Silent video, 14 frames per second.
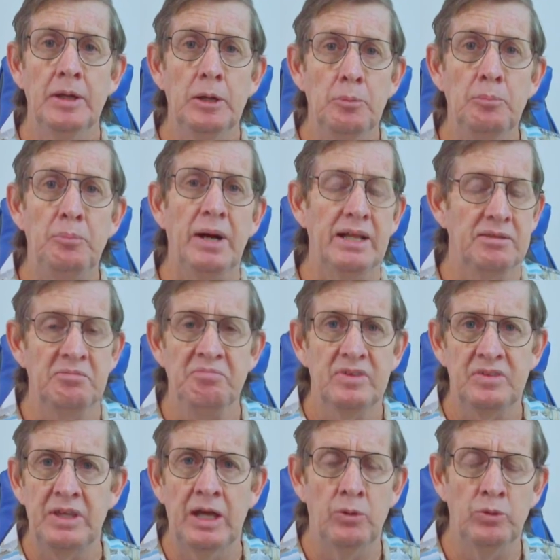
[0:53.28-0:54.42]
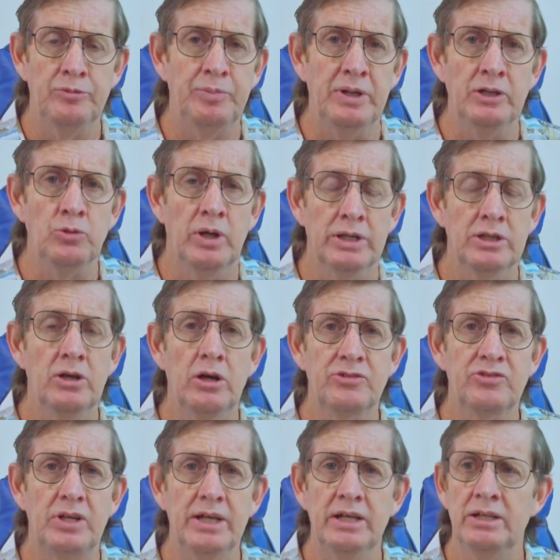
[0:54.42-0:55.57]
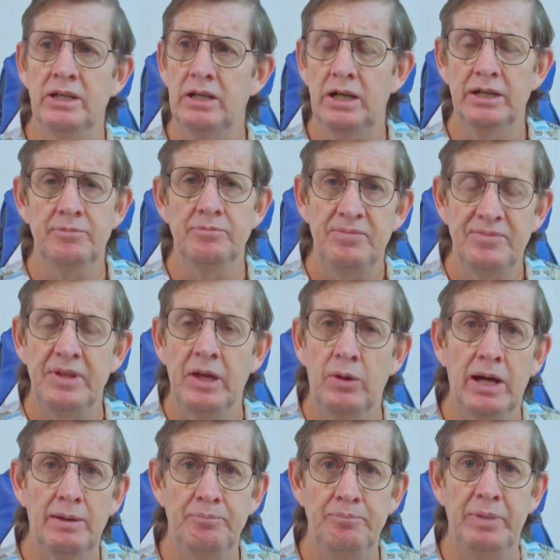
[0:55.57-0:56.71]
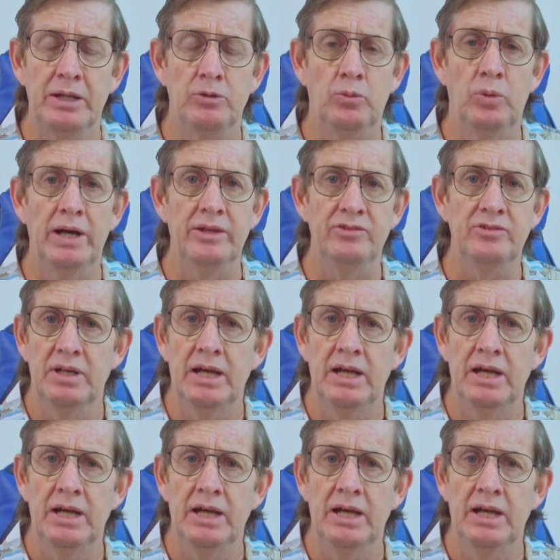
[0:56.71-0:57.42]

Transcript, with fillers: but that would have been quite costly and I got like, there are better ways.